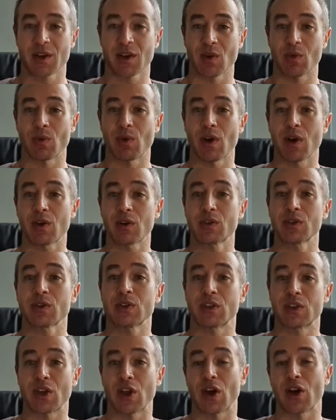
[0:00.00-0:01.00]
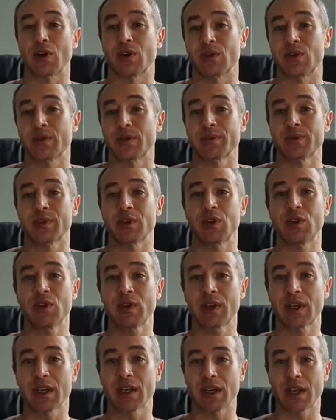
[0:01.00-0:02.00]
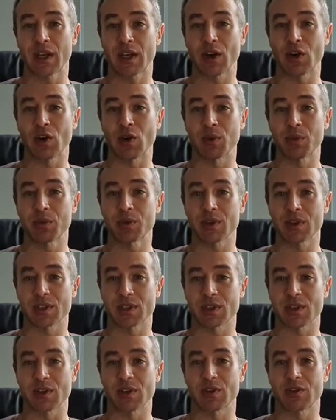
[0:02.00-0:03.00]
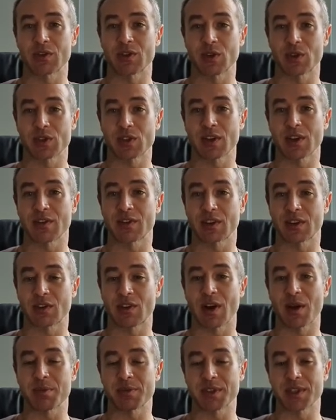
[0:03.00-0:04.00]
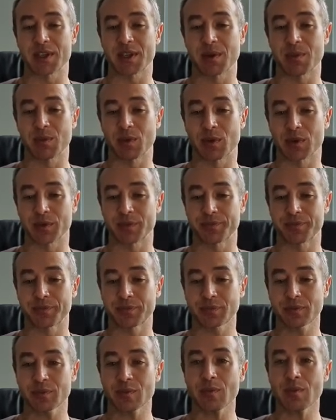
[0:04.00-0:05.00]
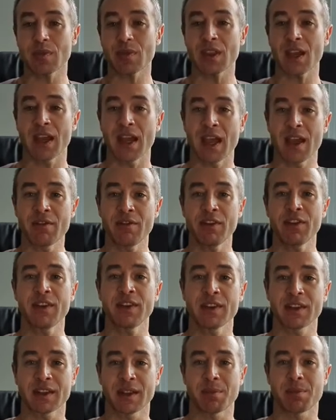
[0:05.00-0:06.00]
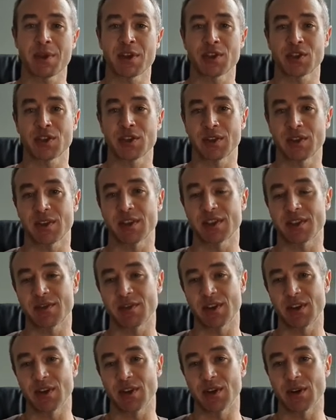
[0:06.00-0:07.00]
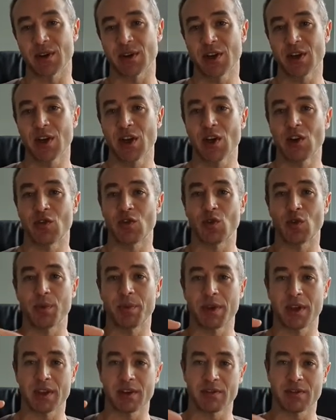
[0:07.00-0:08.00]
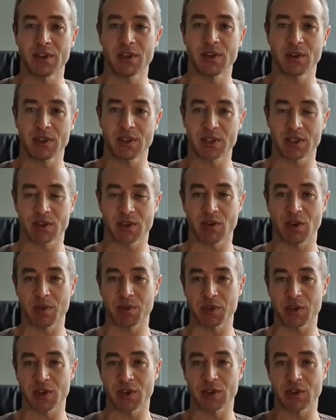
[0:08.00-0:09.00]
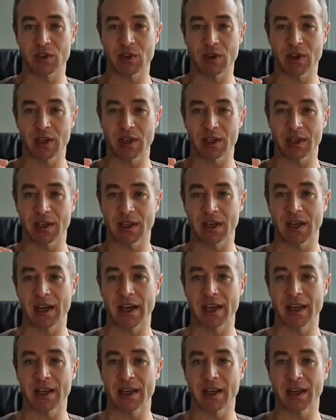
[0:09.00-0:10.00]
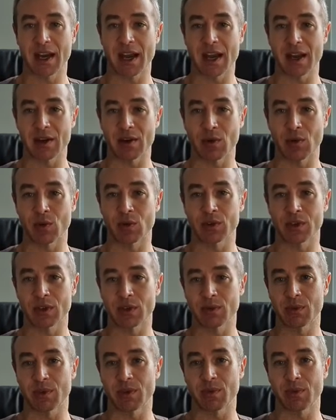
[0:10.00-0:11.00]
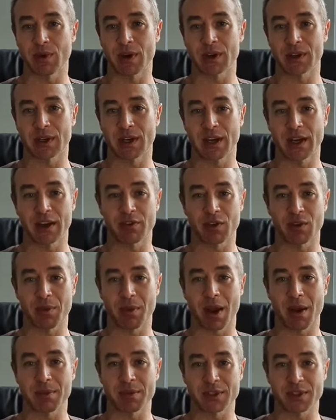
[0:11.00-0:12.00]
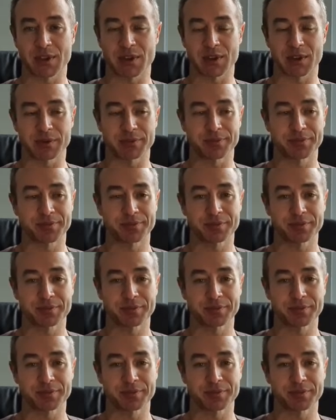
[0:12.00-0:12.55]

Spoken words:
Well, no, you can help yourself not to have cramps anymore. Everything that I mentioned in this video will be in video description. You can click and order with one click from Amazon.